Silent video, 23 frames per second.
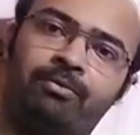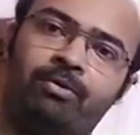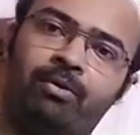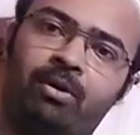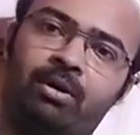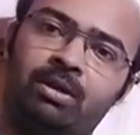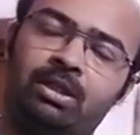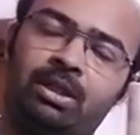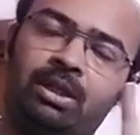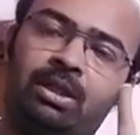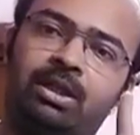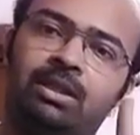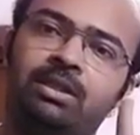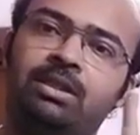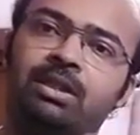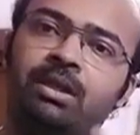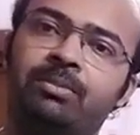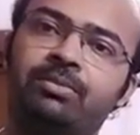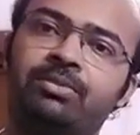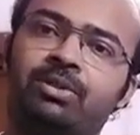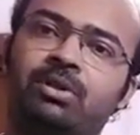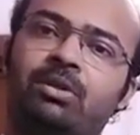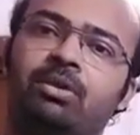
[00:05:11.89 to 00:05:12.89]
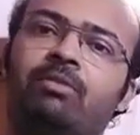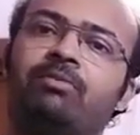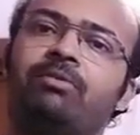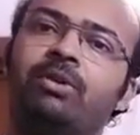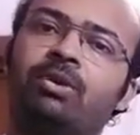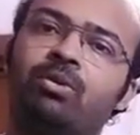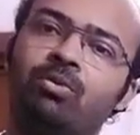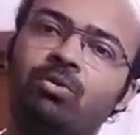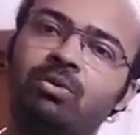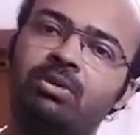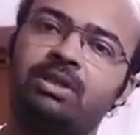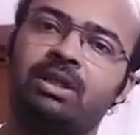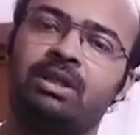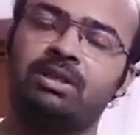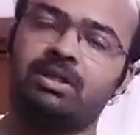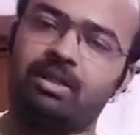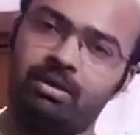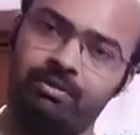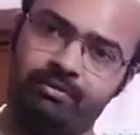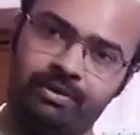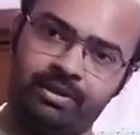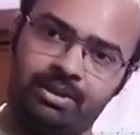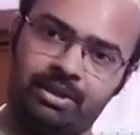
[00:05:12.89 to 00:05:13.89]
for the consumption of a goods and
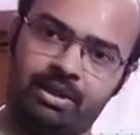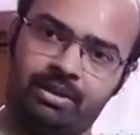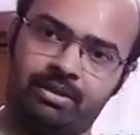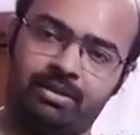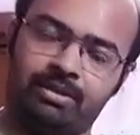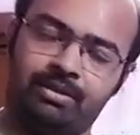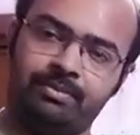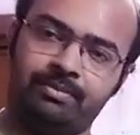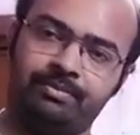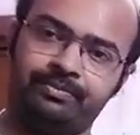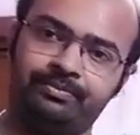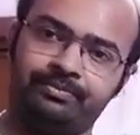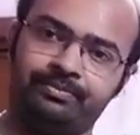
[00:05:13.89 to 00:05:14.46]
services.